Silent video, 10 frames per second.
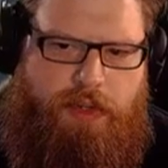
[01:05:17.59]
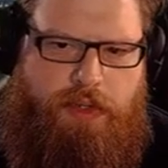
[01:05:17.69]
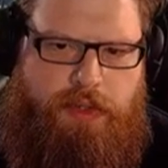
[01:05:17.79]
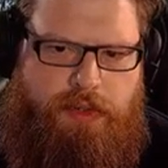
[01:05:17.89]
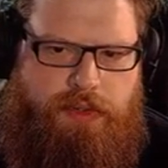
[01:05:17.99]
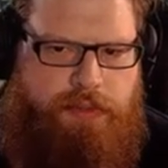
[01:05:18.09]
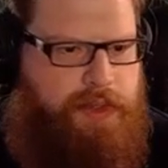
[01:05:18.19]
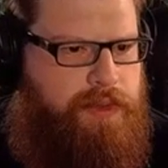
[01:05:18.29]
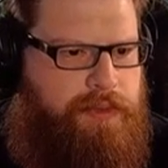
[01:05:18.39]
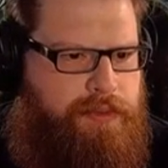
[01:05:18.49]
So we'll
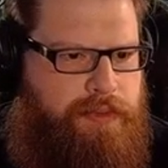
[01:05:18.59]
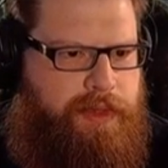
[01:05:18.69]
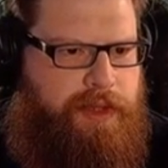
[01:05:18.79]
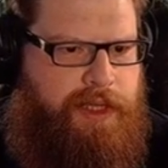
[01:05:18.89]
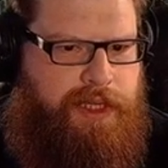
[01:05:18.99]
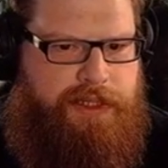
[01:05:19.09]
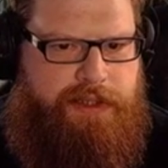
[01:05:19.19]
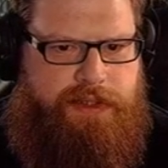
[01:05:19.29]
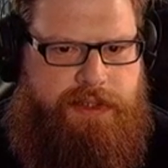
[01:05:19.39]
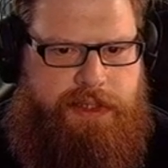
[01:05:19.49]
do
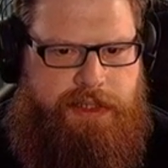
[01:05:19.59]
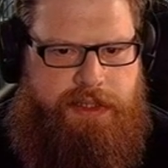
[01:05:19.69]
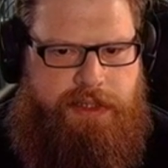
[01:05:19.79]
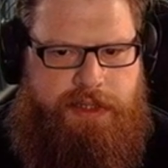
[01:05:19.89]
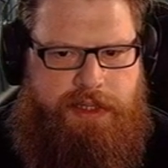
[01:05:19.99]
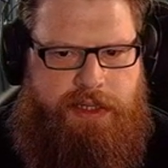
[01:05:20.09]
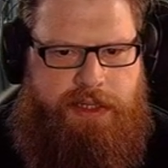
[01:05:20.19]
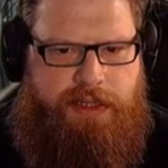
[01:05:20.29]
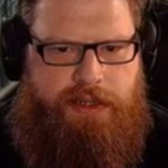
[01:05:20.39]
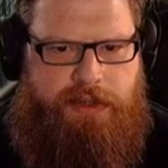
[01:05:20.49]
that, and
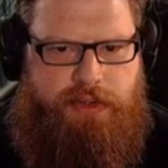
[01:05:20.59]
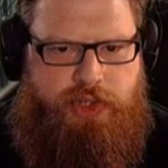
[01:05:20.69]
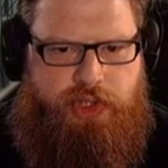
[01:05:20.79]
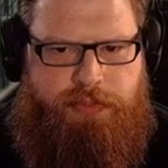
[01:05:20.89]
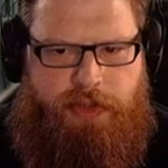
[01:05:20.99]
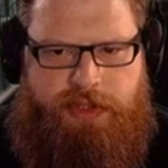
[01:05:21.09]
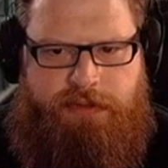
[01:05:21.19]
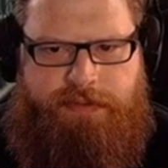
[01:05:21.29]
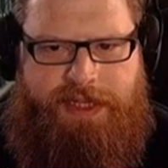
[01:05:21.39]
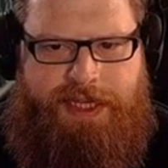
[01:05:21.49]
then a spot
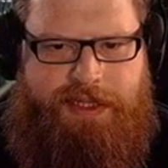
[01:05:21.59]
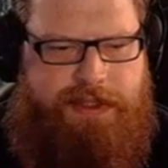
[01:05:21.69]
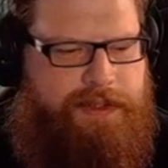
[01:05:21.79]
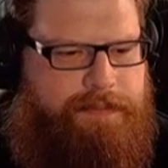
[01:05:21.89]
of that.